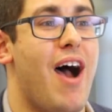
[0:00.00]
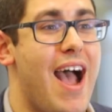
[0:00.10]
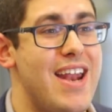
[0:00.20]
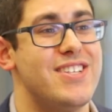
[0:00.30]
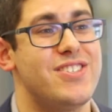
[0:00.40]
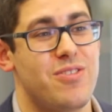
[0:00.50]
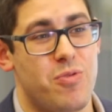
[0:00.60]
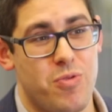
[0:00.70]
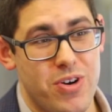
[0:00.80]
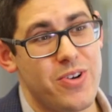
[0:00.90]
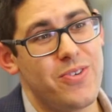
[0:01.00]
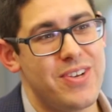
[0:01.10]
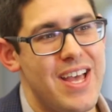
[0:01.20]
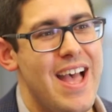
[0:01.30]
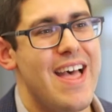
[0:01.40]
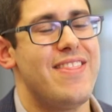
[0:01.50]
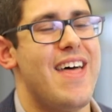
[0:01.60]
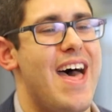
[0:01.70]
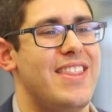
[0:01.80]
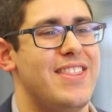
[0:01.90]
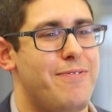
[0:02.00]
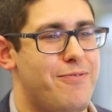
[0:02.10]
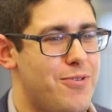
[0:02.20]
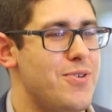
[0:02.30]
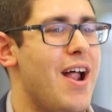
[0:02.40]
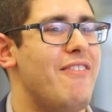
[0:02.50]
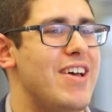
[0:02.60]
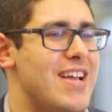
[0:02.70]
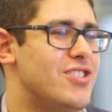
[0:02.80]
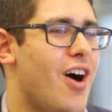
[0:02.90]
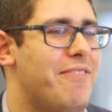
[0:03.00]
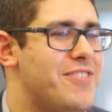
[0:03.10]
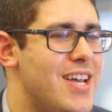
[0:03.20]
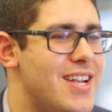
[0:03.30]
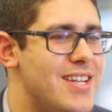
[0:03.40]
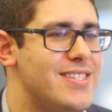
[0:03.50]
pride is the root, then the fruit of it is often